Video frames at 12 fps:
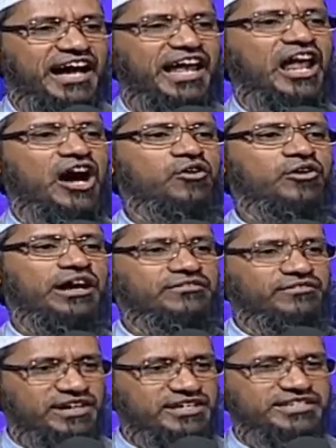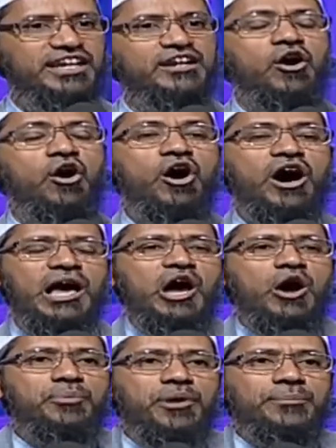allow conversion or
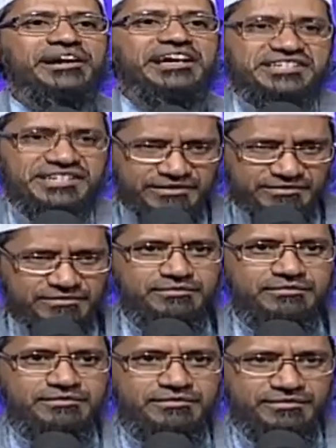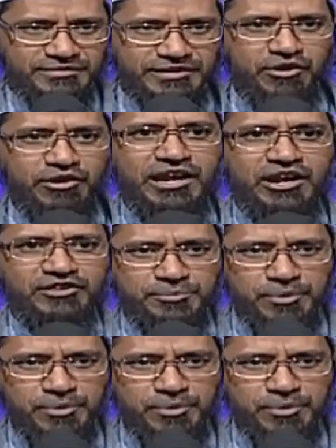allow propagation? They don't allow the